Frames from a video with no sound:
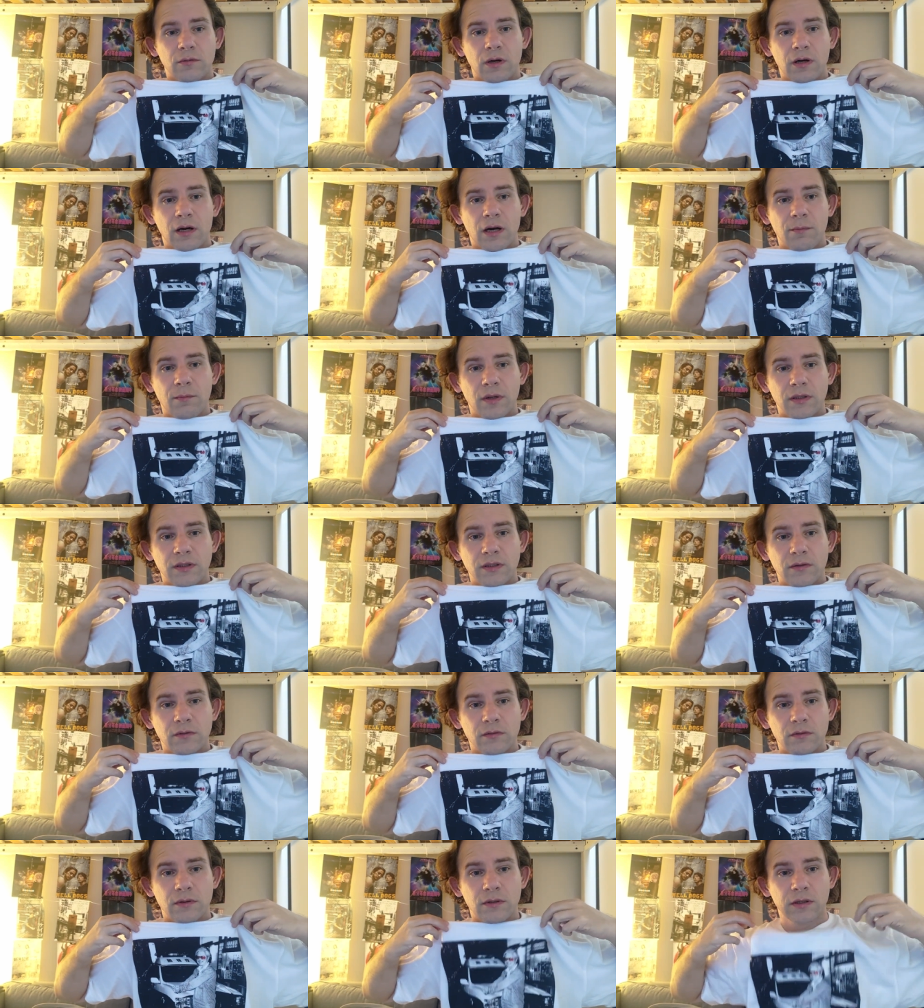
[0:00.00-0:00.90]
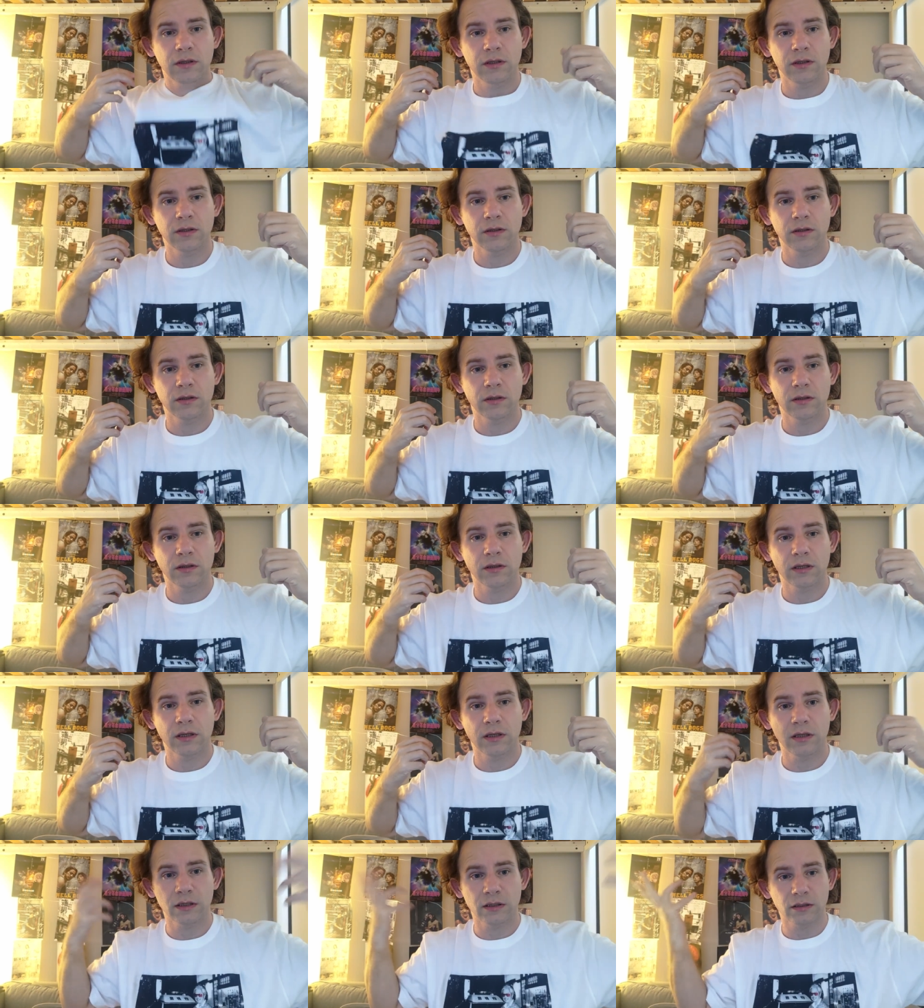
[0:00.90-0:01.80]
Wakamatsu t-shirt
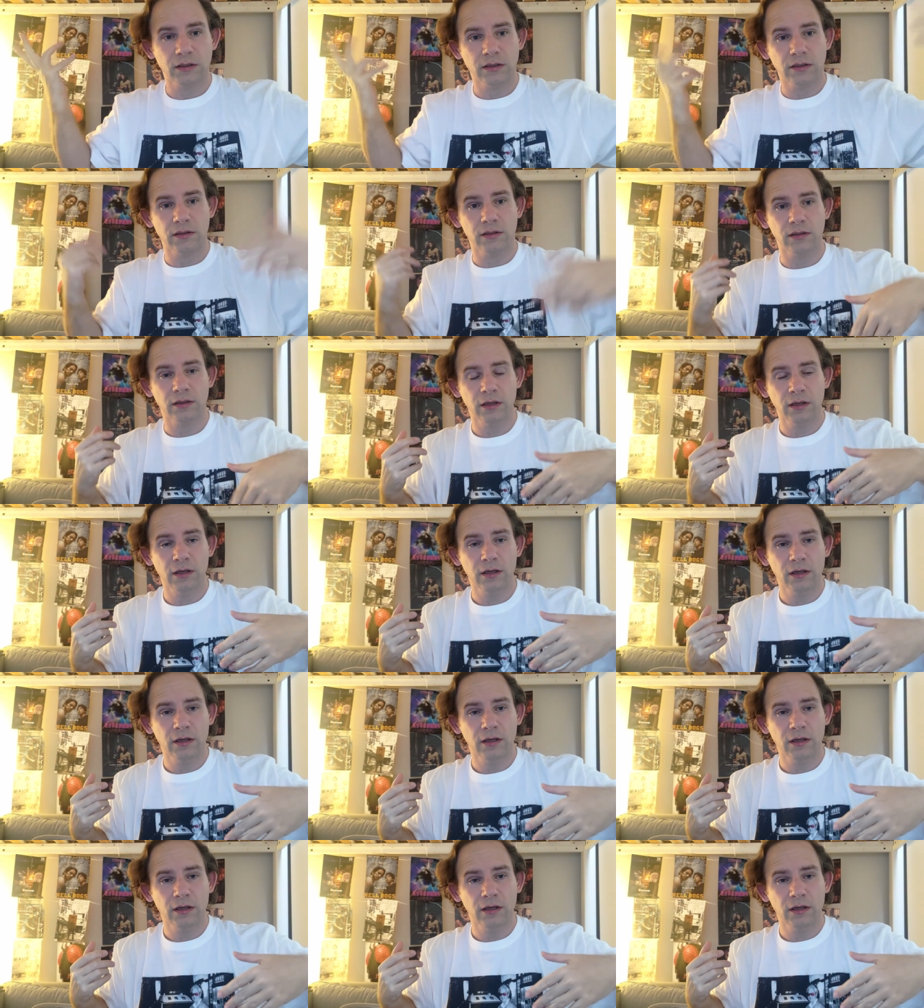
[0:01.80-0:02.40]
and uh,